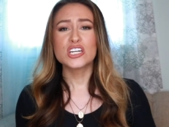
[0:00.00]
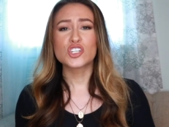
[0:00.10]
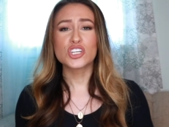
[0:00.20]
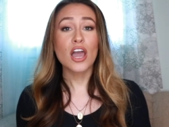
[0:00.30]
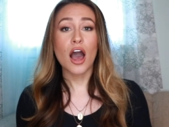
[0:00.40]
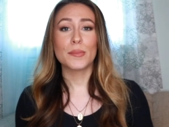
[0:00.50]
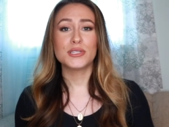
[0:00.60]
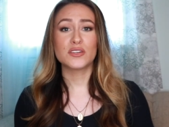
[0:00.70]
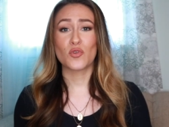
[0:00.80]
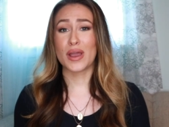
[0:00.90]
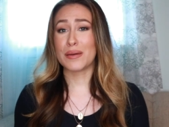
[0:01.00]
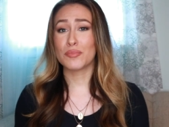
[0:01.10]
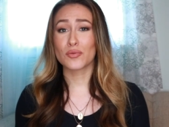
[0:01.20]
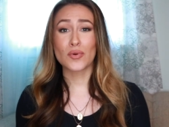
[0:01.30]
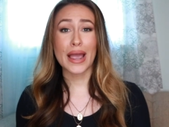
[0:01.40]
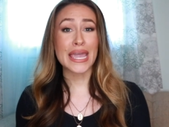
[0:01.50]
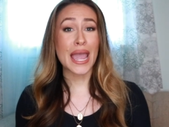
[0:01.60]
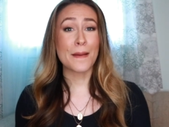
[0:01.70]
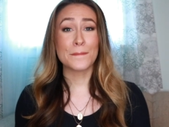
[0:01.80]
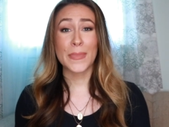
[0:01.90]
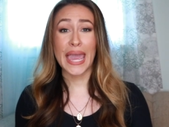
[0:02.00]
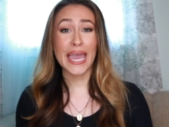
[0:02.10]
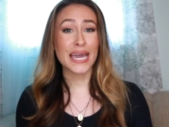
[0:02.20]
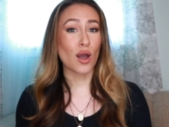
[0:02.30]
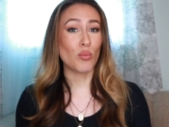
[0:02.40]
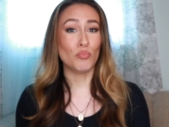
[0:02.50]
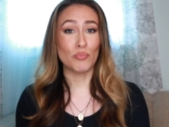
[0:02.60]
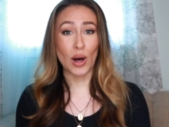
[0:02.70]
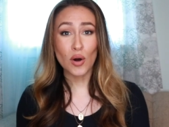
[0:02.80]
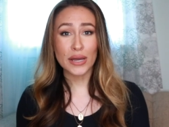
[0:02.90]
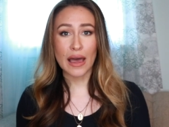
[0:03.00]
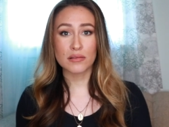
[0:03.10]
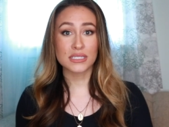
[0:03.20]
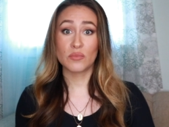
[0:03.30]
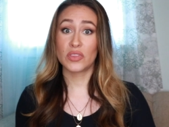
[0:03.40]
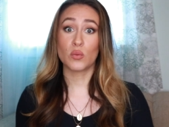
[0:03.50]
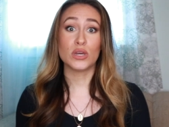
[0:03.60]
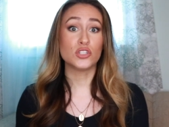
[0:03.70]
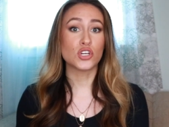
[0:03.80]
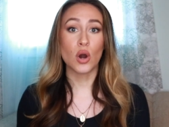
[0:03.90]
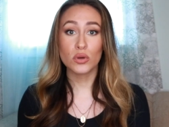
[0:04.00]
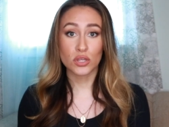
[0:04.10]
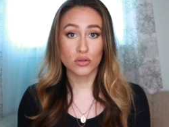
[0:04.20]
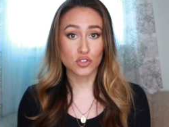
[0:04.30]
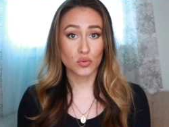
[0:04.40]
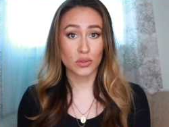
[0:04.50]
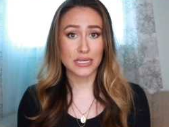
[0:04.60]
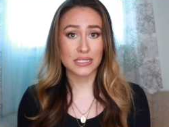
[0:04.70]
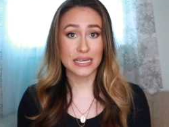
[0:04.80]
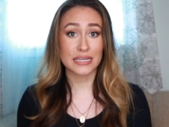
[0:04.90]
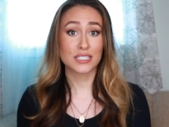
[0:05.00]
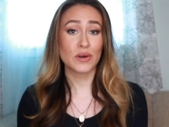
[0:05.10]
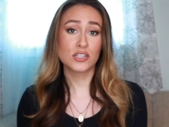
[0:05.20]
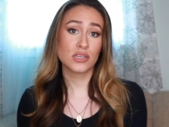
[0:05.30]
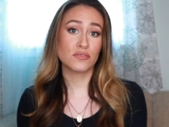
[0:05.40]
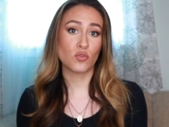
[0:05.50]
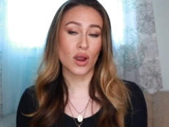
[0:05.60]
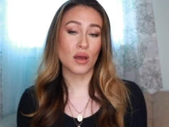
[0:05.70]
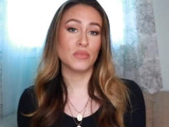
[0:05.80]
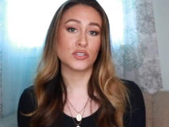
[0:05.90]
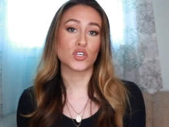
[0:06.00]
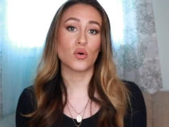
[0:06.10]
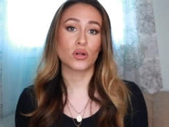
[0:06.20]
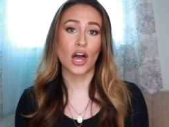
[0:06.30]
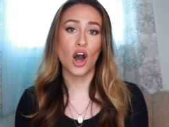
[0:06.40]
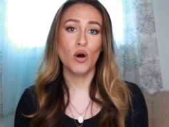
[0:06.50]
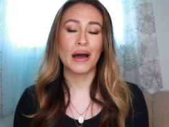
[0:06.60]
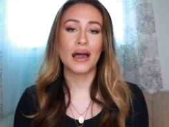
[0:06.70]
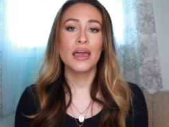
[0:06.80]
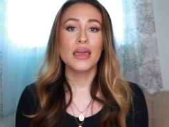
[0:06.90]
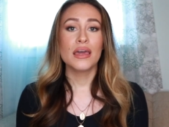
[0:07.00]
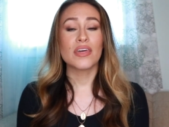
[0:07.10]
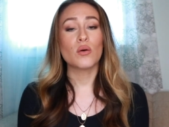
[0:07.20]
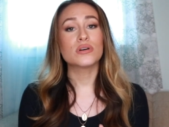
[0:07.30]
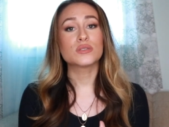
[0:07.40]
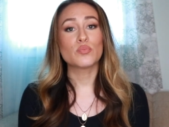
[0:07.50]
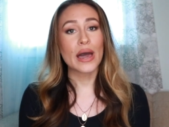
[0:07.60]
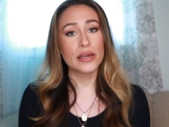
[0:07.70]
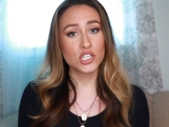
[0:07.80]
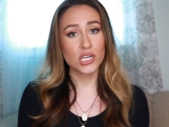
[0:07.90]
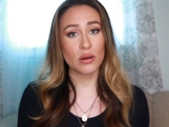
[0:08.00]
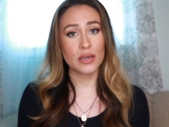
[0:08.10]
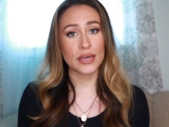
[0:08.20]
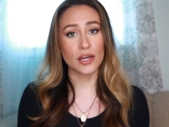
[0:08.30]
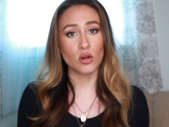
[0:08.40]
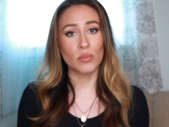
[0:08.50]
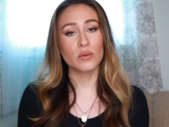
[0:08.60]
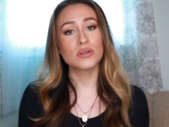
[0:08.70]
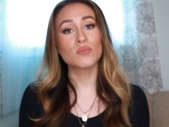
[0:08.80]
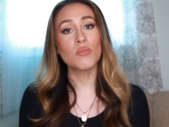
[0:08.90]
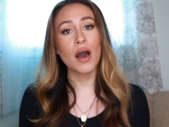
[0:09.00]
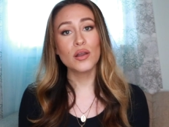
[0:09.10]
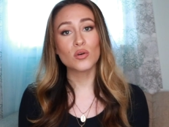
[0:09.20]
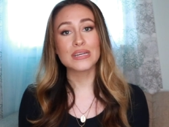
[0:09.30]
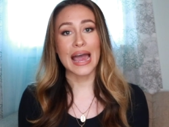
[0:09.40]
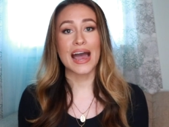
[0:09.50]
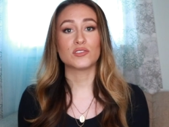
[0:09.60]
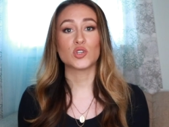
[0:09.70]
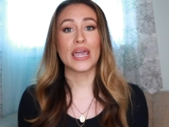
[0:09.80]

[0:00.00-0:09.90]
She opted for a bright, pink ball gown, something we don't usually see, especially for a Miss Oklahoma, that was by Sherri Hill, but it was modeled after